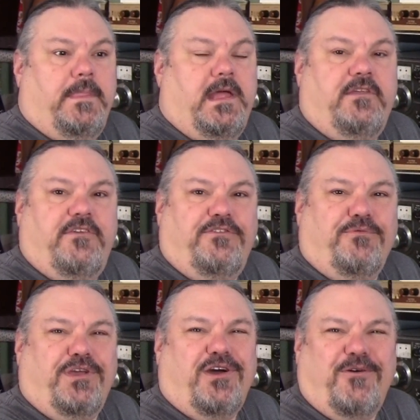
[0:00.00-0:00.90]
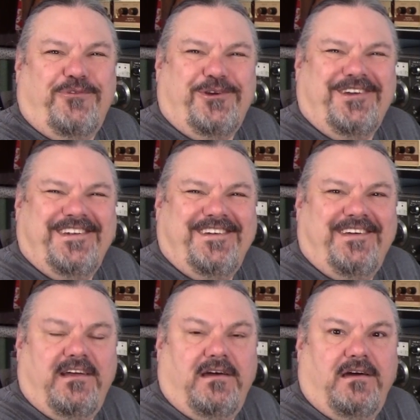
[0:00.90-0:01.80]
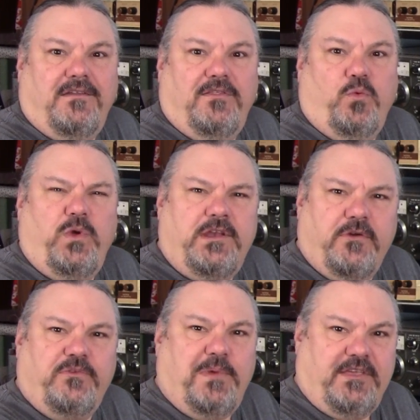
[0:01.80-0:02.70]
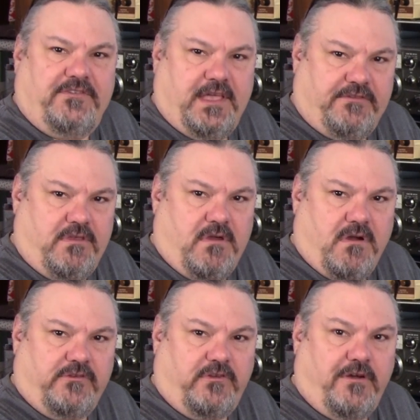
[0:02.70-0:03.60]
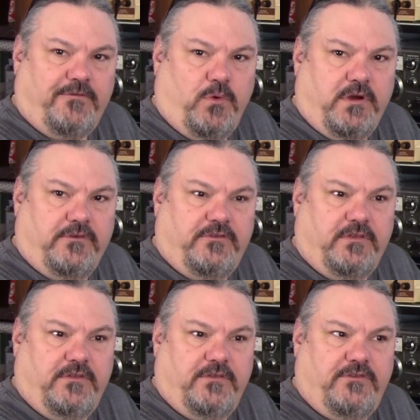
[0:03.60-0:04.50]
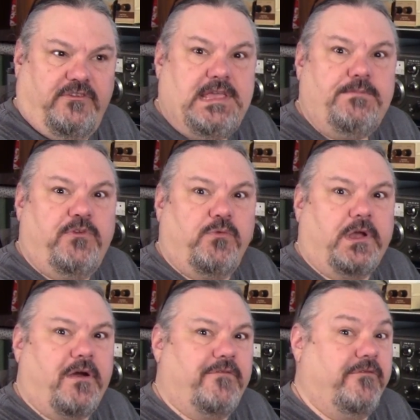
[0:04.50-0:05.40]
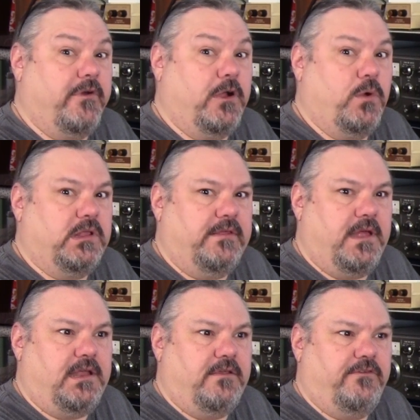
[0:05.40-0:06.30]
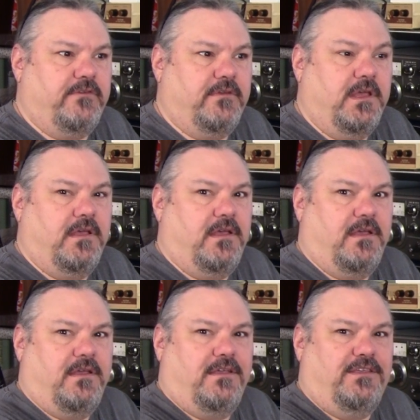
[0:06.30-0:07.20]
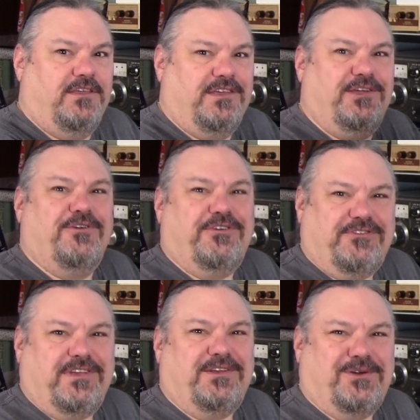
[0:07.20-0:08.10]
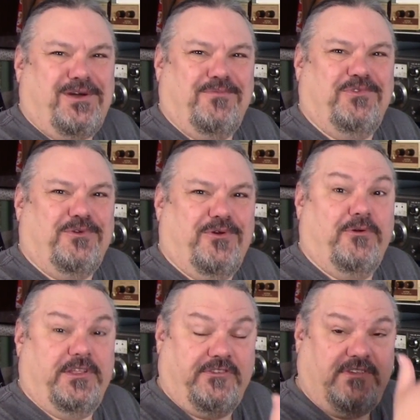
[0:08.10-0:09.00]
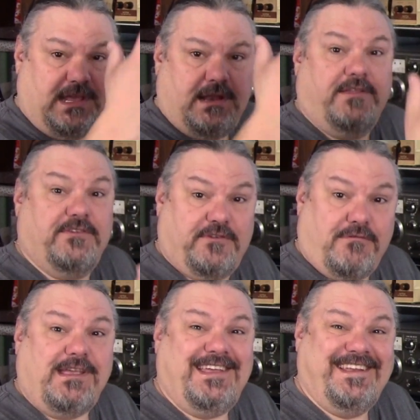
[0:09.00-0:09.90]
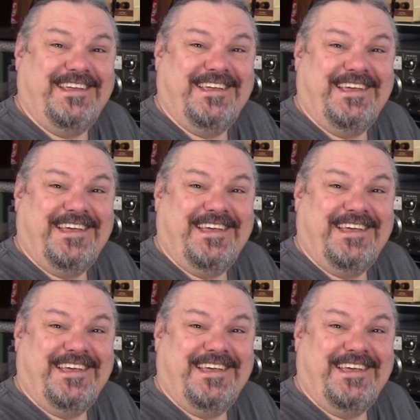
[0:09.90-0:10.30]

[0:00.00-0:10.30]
And it doesn't recover. The Windows-based SDR softwares seem to recover very quickly. That is, you hear your signal come through and see it on the screen,